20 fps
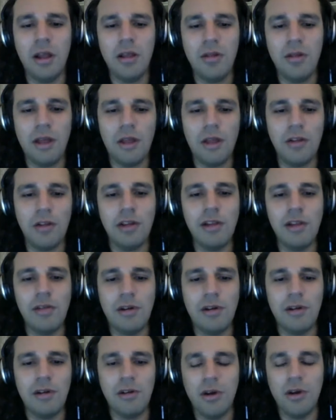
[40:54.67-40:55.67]
I don't
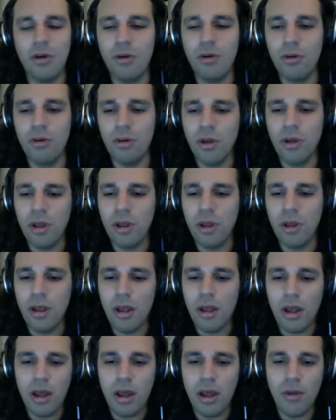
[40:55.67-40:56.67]
even know
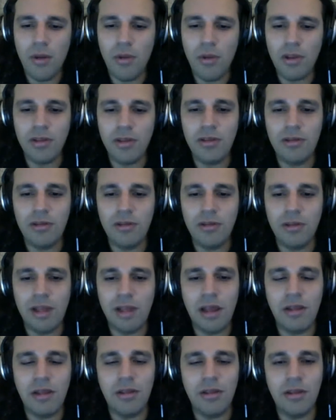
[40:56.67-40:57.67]
uh, what
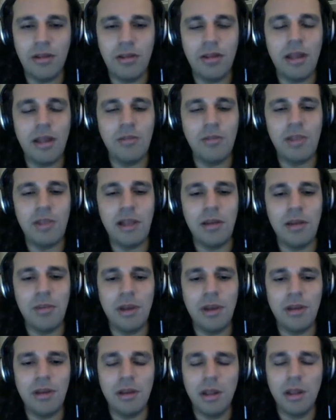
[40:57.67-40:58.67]
that, does that mean,
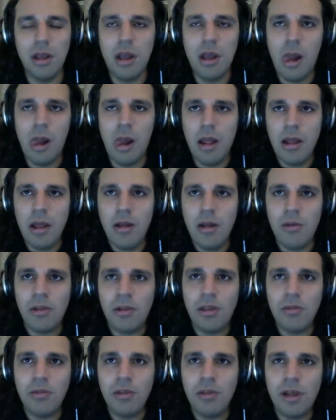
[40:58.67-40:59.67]
but what
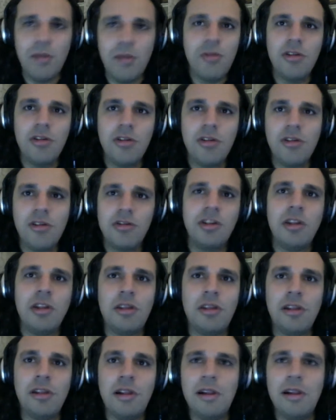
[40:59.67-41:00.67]
sometimes you usually
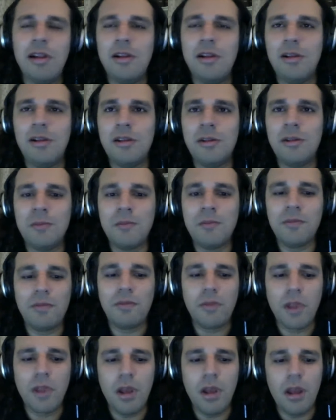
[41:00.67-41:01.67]
see is
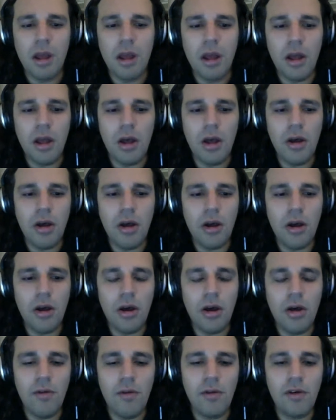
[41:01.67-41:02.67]

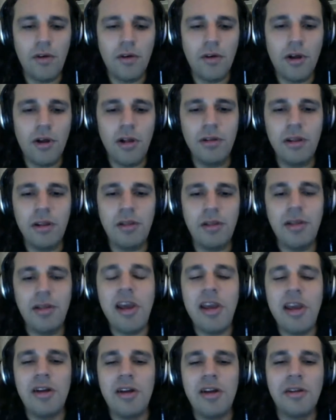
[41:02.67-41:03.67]
over all these
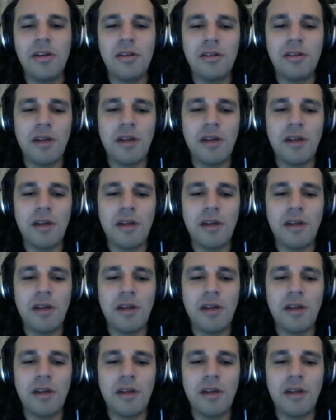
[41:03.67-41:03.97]
layers, I